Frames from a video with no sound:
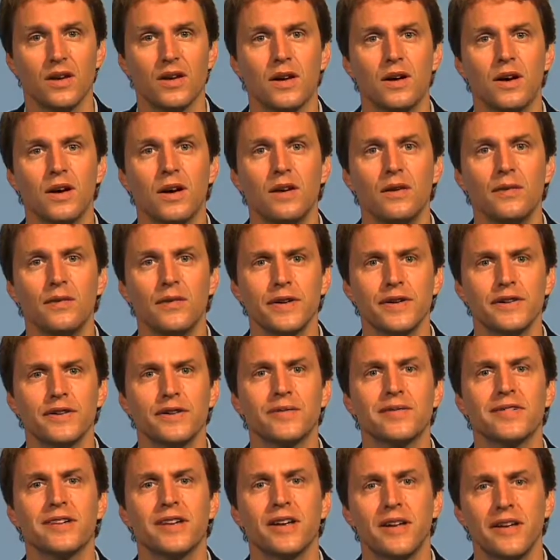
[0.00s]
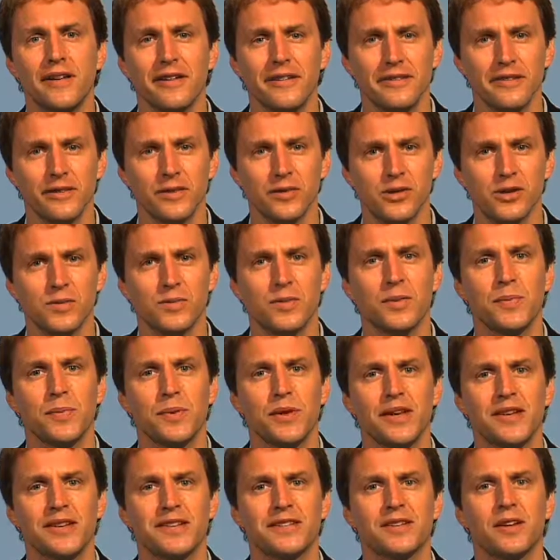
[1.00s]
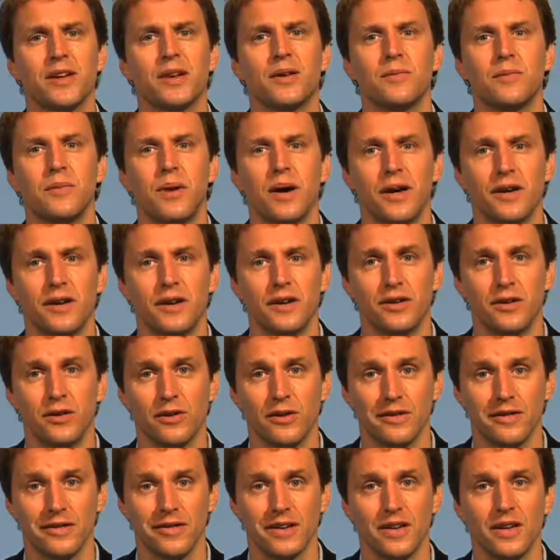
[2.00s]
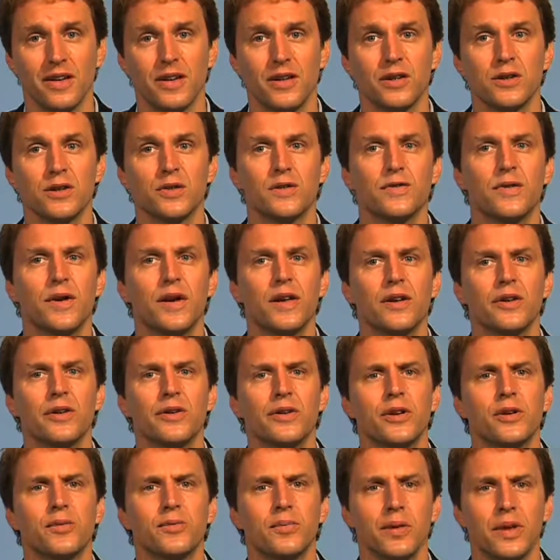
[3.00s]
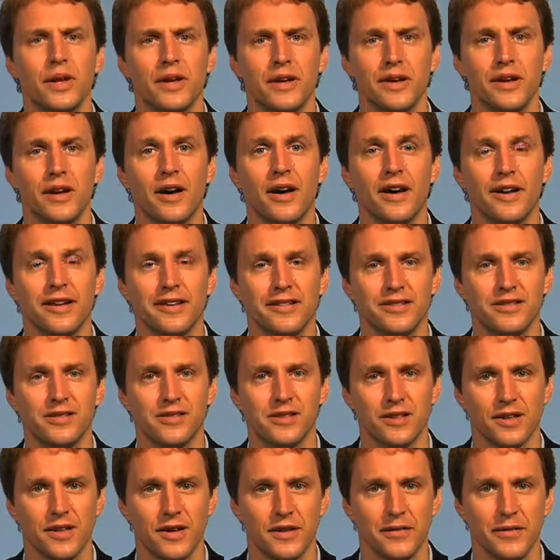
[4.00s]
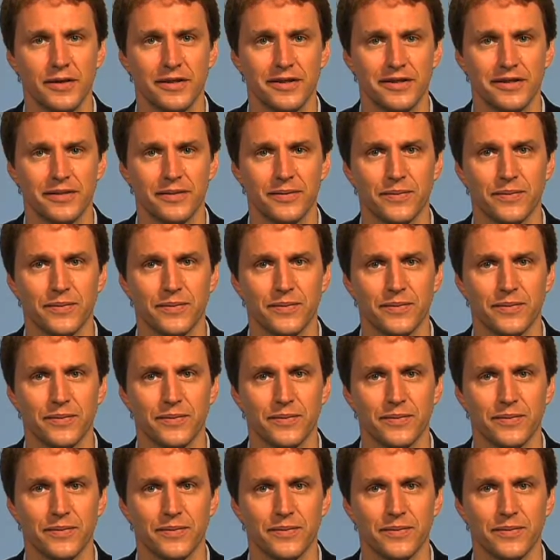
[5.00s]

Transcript: All victims also should be placed on monitors to follow their blood oxygen levels.